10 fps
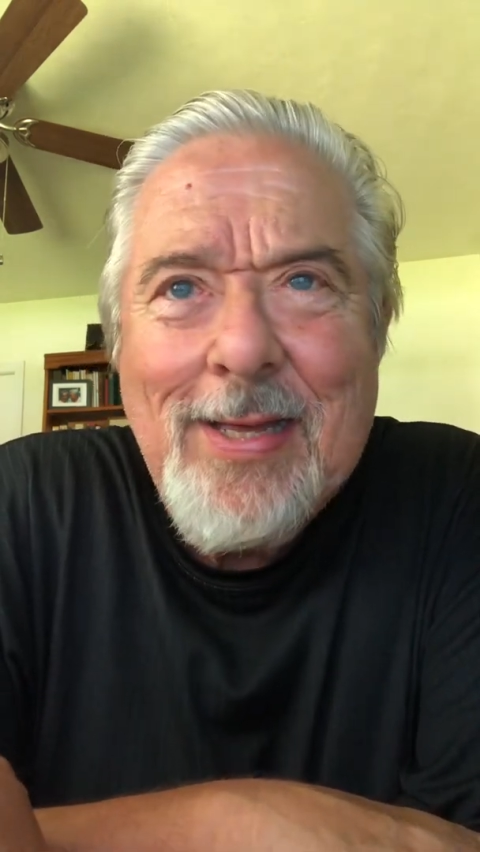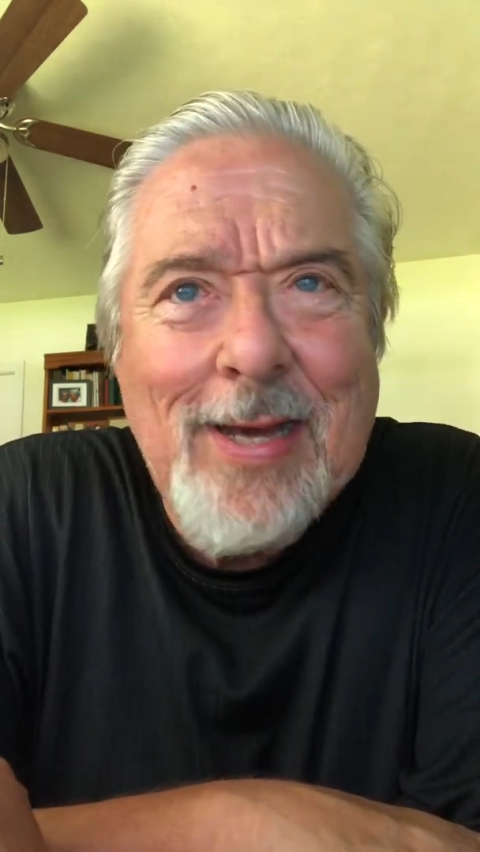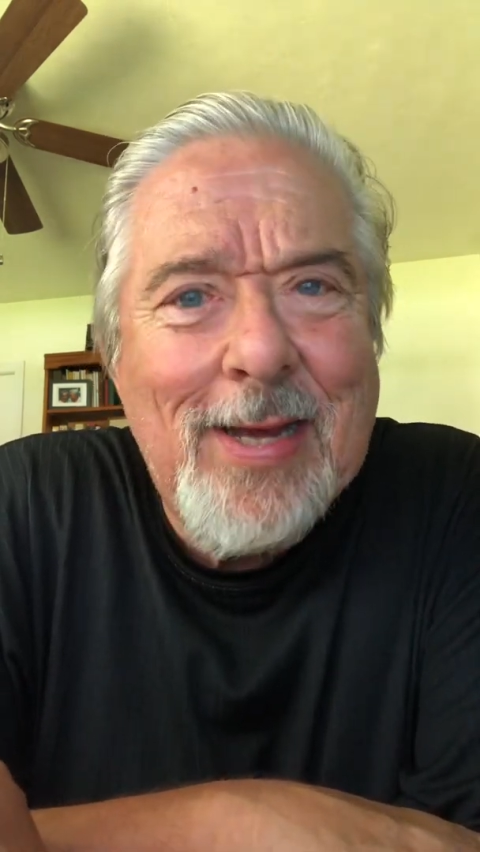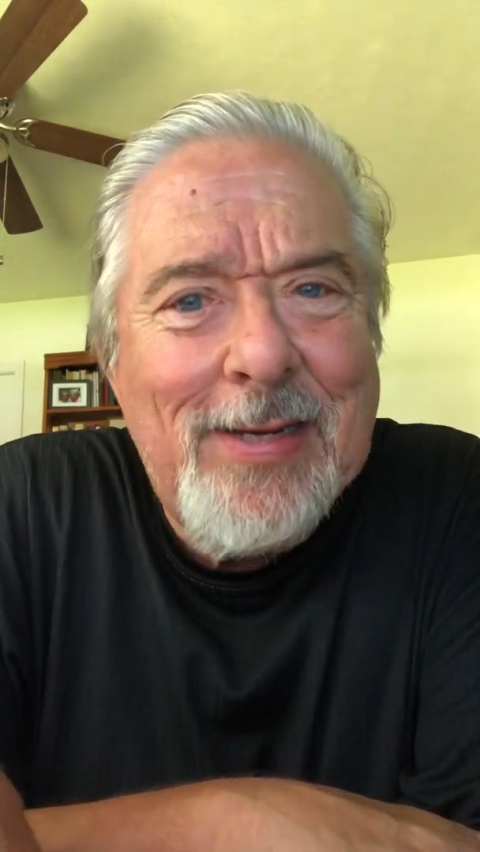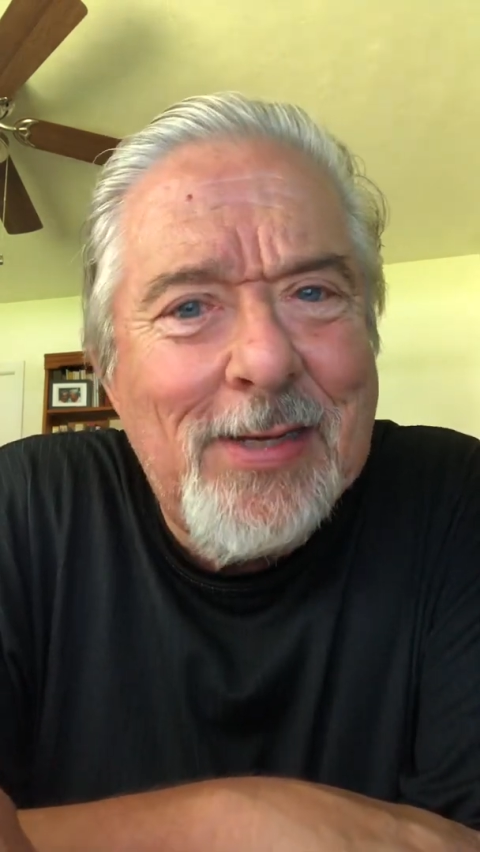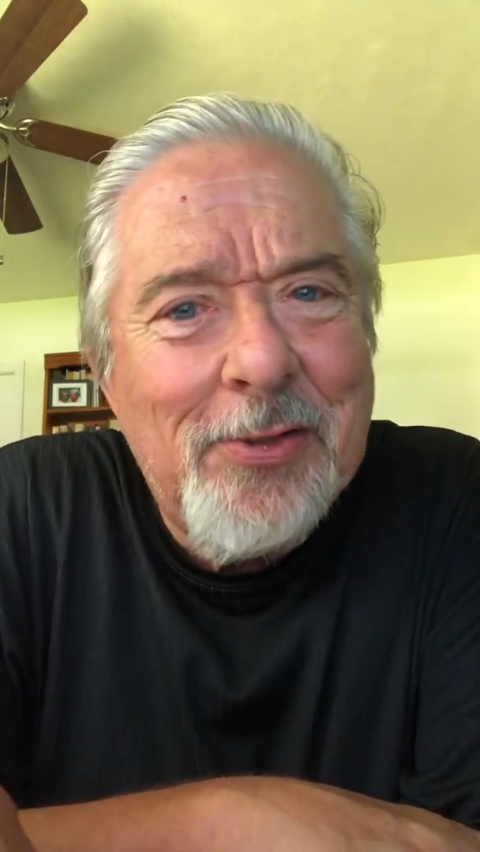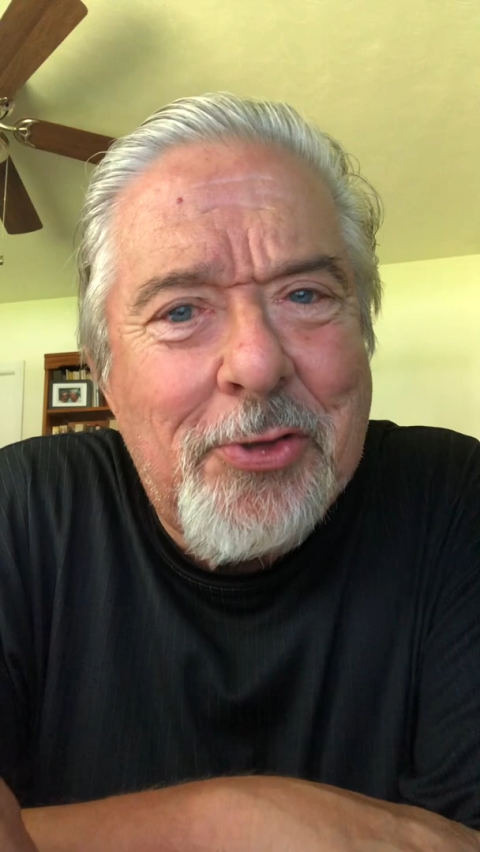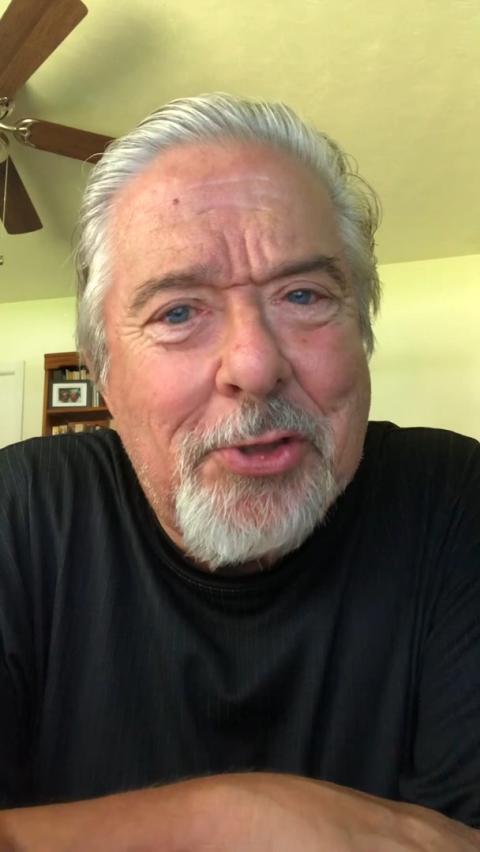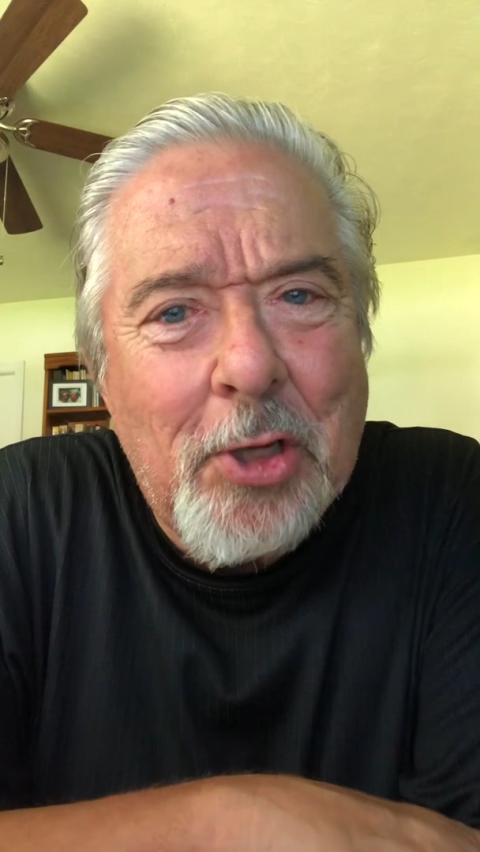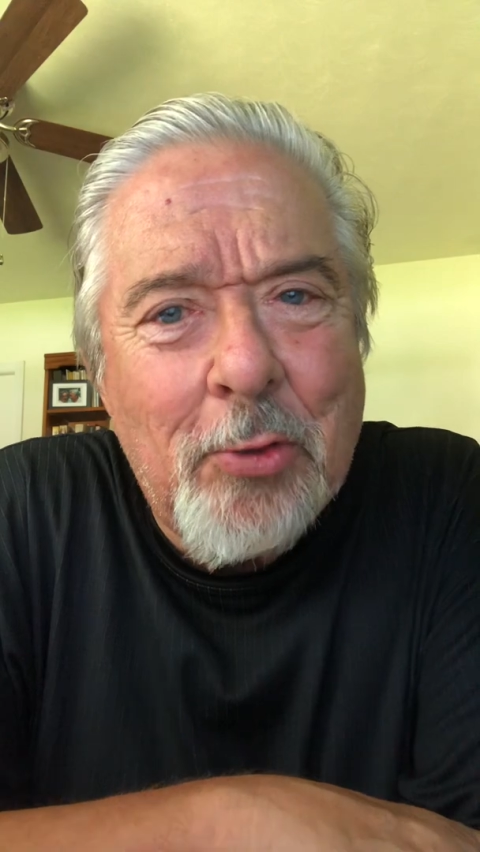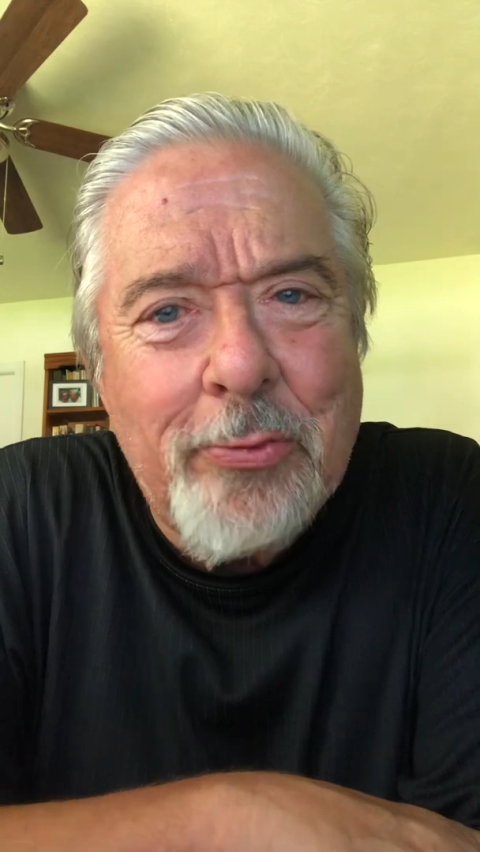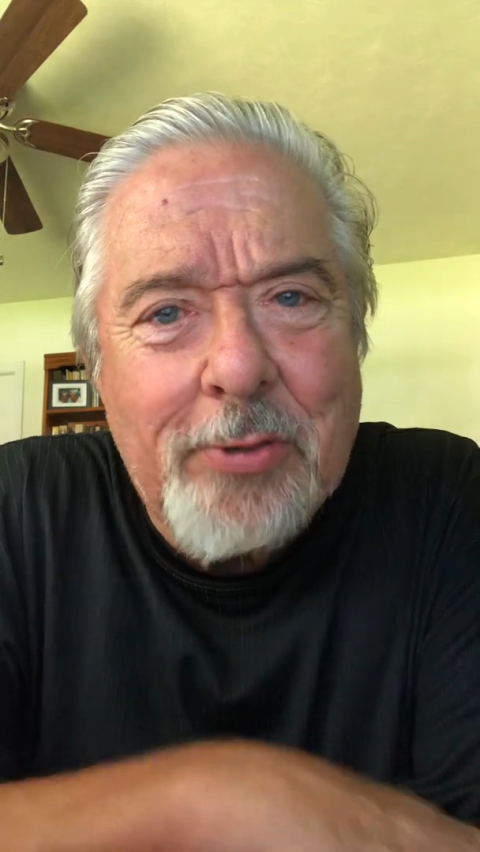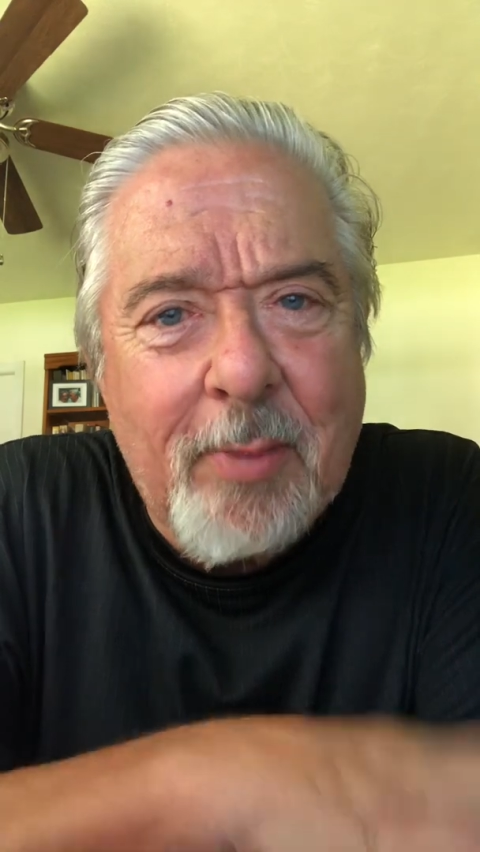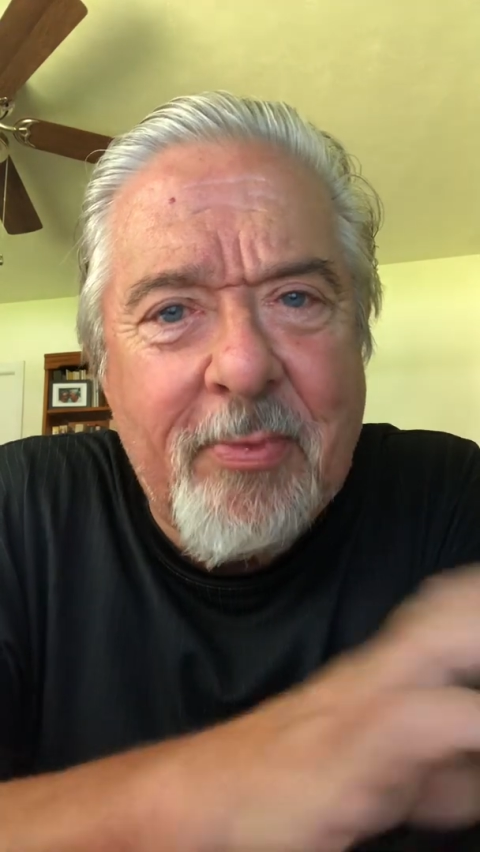I didn't show some